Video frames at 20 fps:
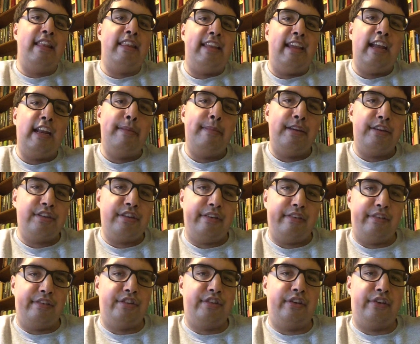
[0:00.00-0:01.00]
The animation
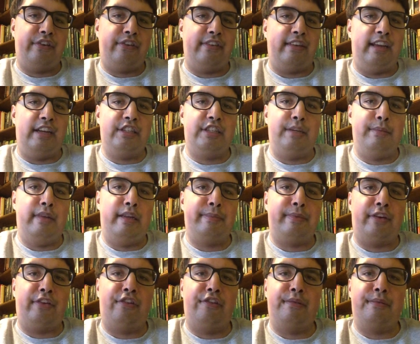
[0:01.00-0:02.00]
of the show is actually made
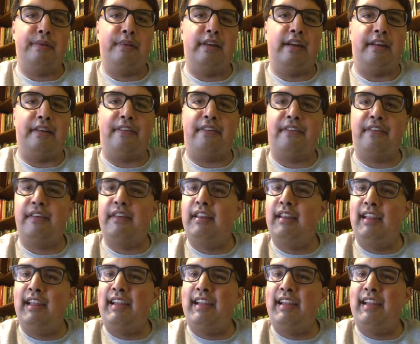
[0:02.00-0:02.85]
by Soup2Nuts.